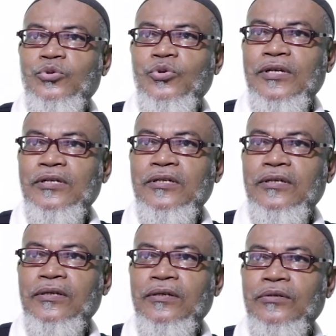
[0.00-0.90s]

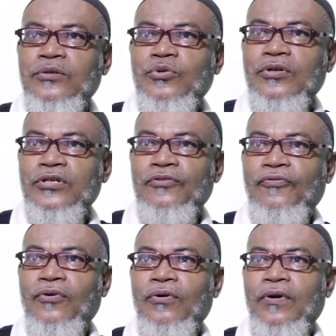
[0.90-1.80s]

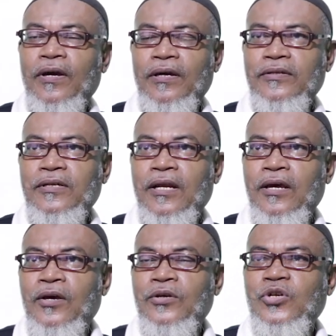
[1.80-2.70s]
2024 inside.
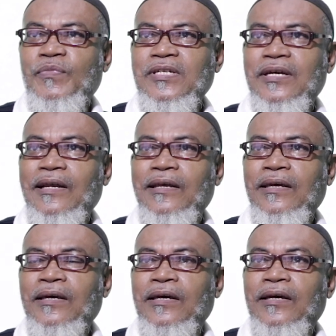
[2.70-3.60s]
So
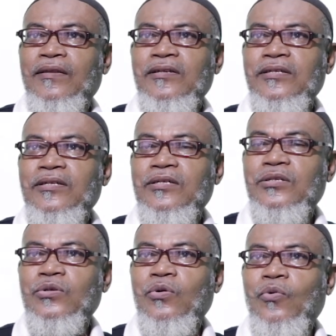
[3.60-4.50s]
basically this
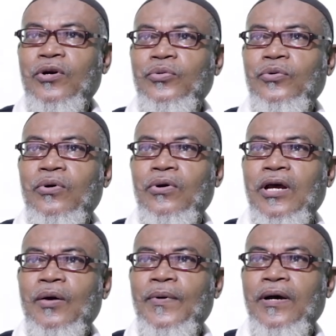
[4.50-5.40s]
is what we call
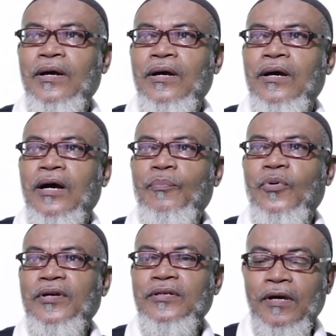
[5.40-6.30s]
a
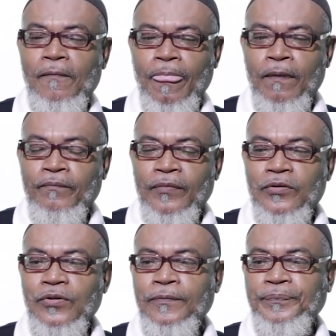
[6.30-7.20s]
pointer.
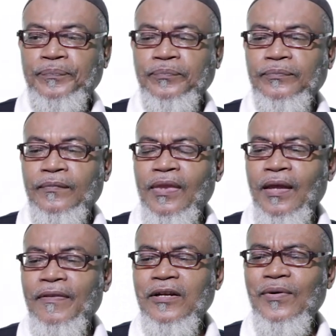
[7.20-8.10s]
So
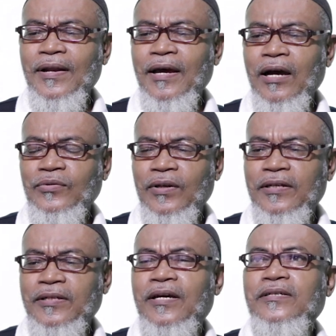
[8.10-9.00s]
that one actually
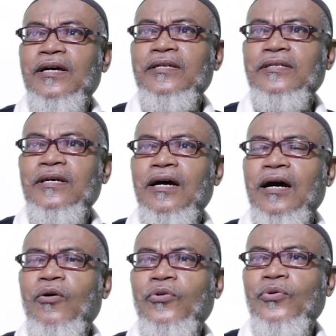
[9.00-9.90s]
takes us,
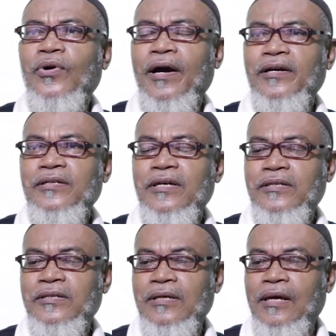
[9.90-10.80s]
how do you
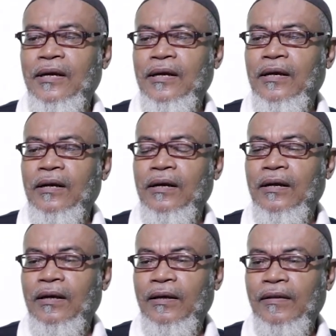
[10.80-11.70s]
access
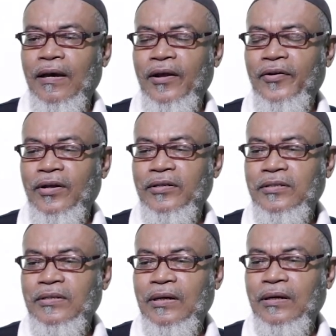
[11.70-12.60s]
the
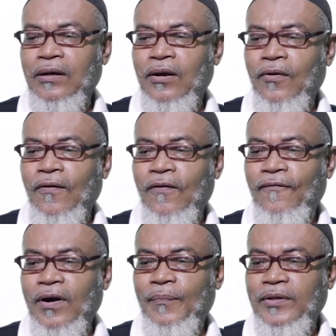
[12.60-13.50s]
address of
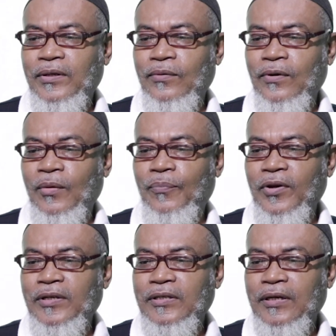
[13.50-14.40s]
a particular
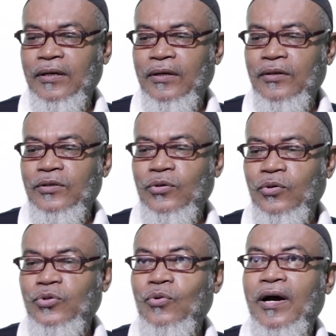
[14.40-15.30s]
pointer?
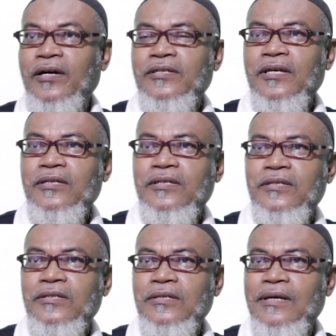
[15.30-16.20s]
So to
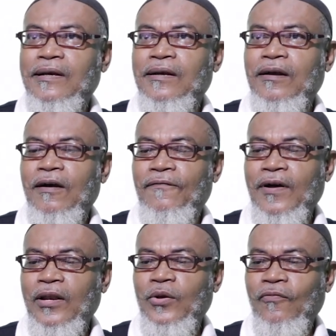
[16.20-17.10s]
access a
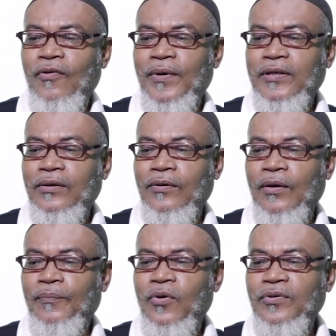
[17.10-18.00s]
value of a
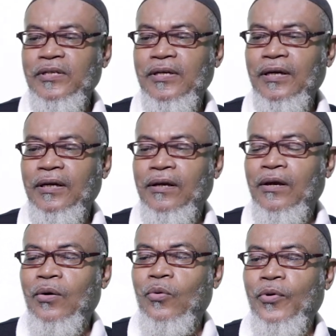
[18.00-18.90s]
particular pointer,
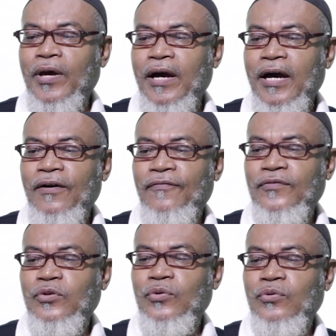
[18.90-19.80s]
we
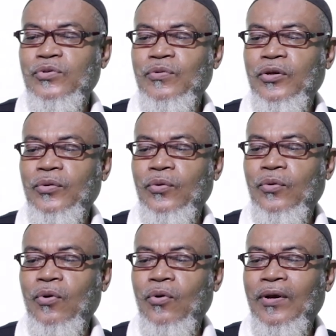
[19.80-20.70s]
have to use what you
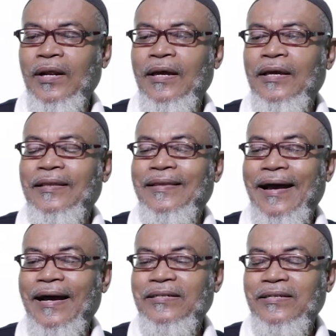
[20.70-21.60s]
call
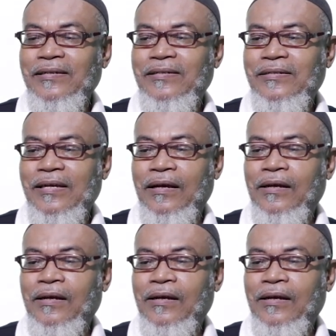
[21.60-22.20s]
the access